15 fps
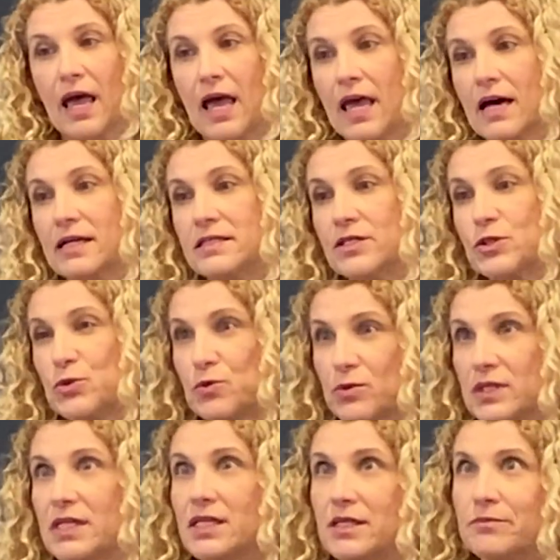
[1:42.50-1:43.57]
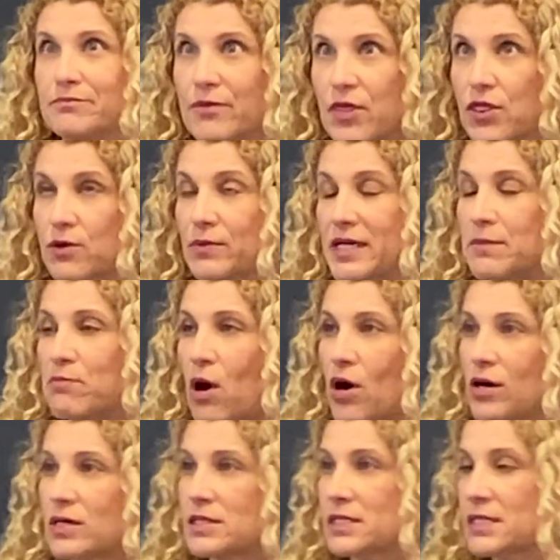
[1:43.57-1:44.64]
And it's really three
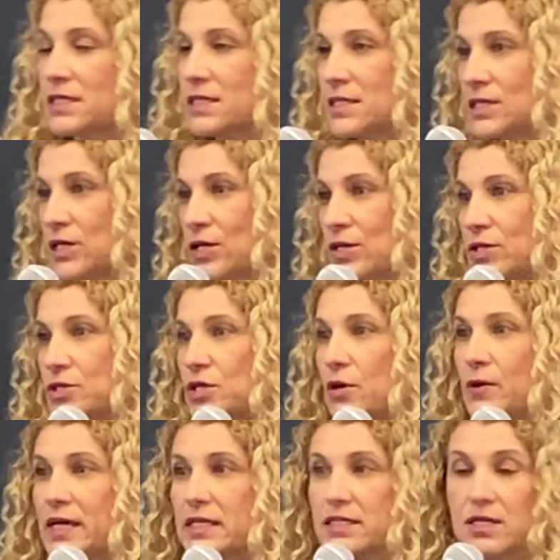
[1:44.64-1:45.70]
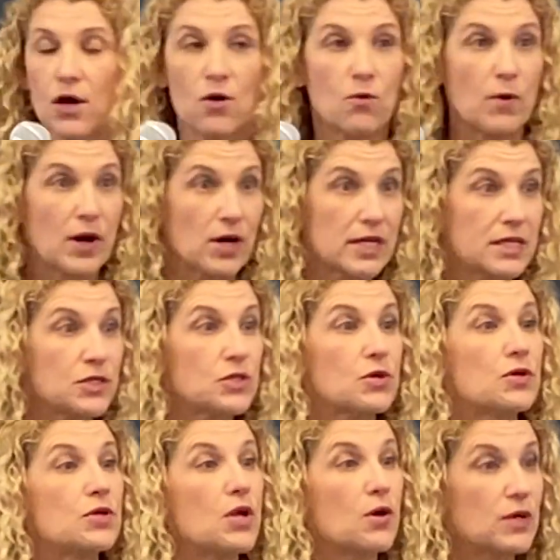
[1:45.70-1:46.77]
parts. So it's awareness
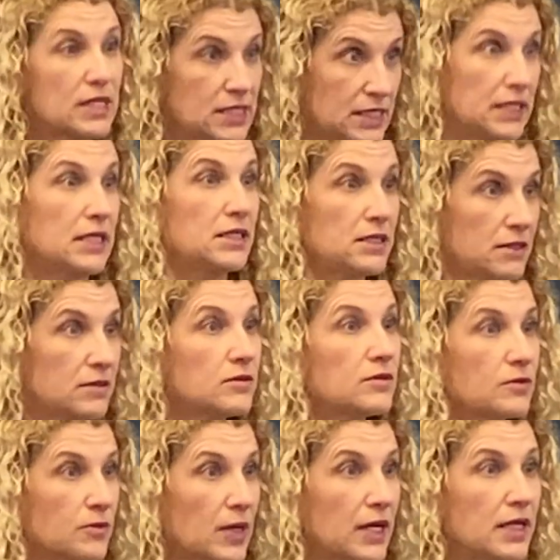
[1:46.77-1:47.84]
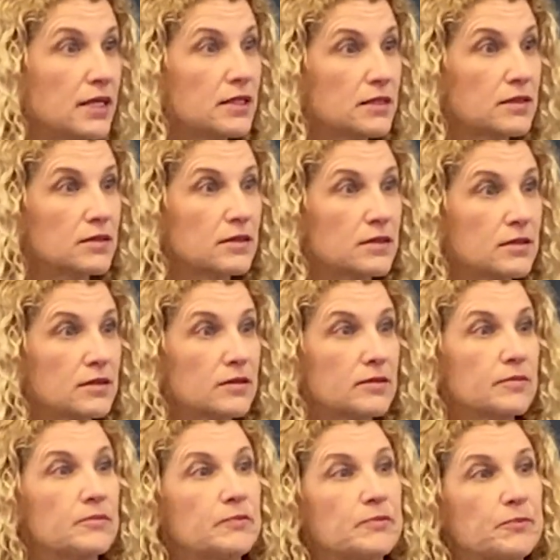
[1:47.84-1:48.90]
or noticing, right?
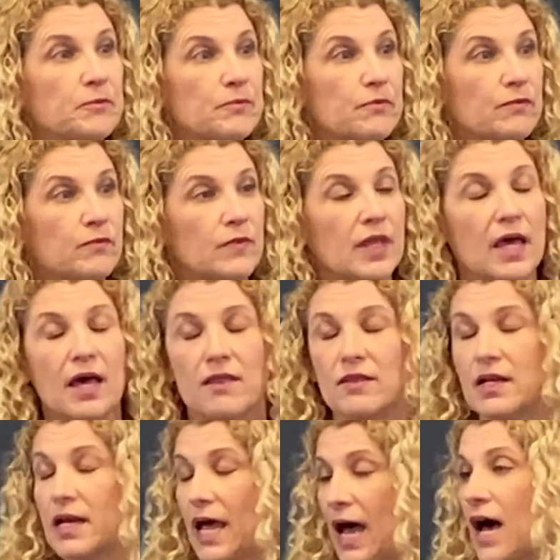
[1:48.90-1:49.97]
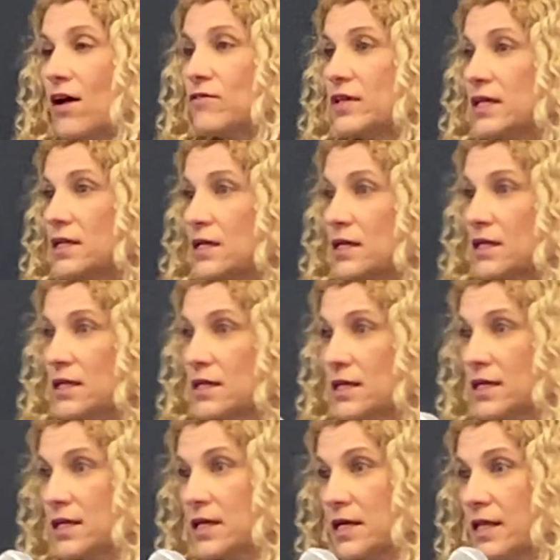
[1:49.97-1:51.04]
And then having
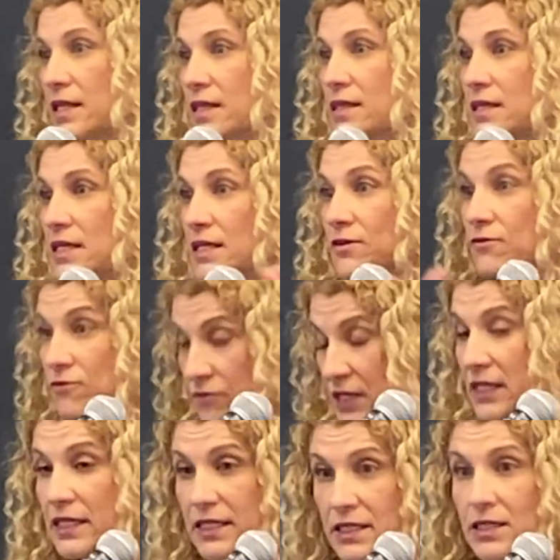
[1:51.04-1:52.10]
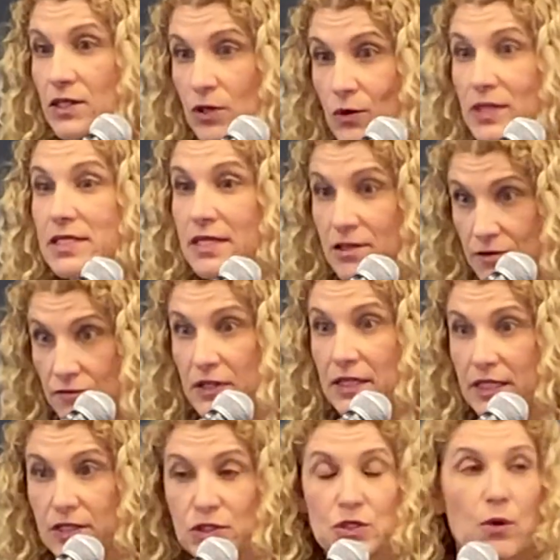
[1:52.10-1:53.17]
the feeling, noticing the
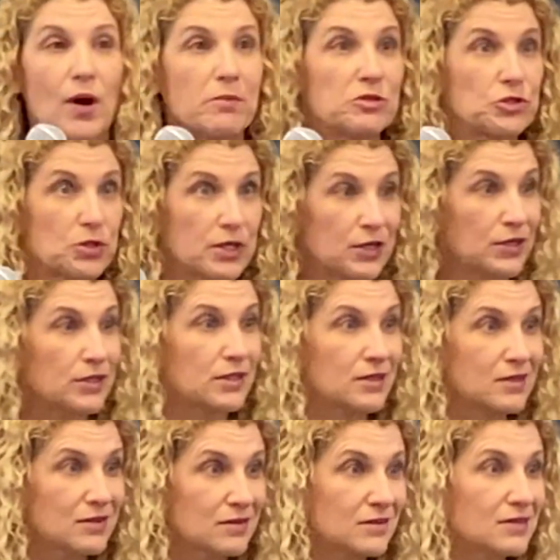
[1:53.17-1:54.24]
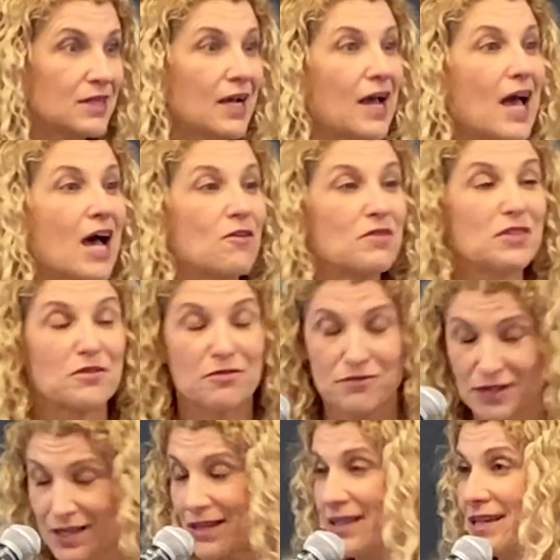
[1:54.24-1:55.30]
feeling. So I'm triggered, having the
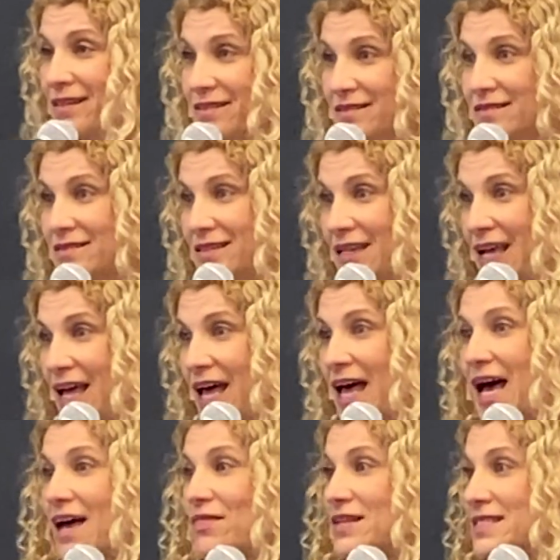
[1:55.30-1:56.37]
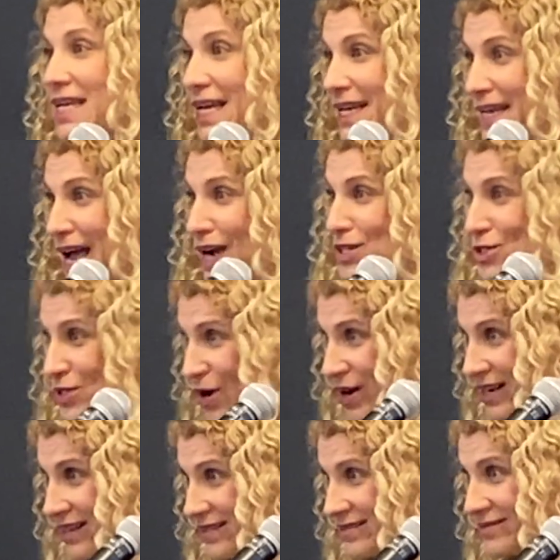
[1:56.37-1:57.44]
feeling, and then taking action
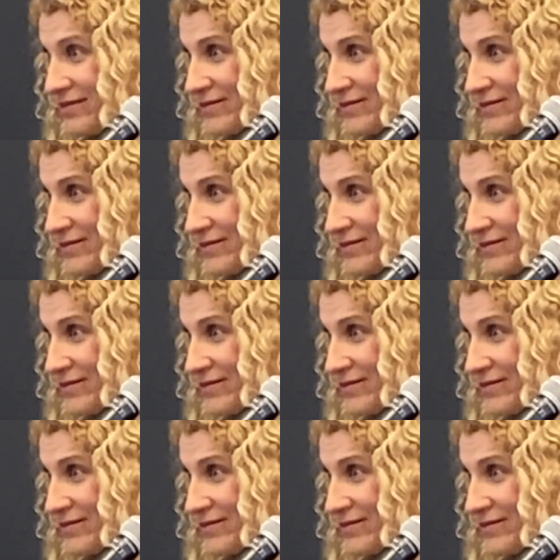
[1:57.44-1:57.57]
on it